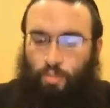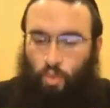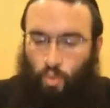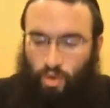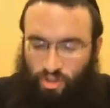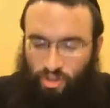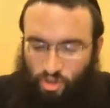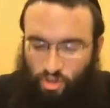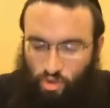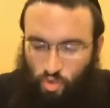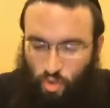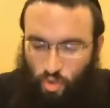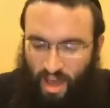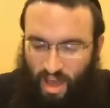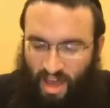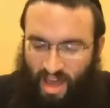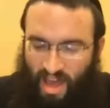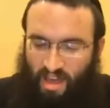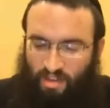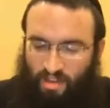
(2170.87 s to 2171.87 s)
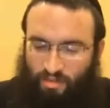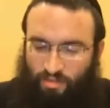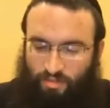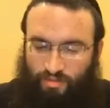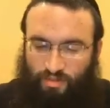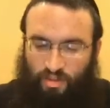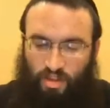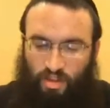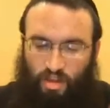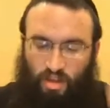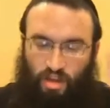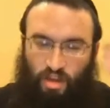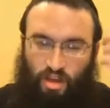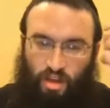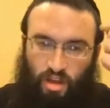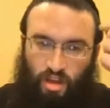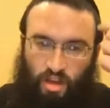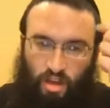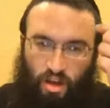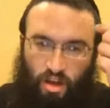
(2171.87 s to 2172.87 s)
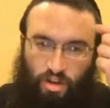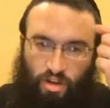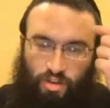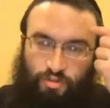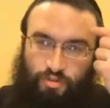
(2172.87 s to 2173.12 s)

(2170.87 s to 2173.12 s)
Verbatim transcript: But when you have a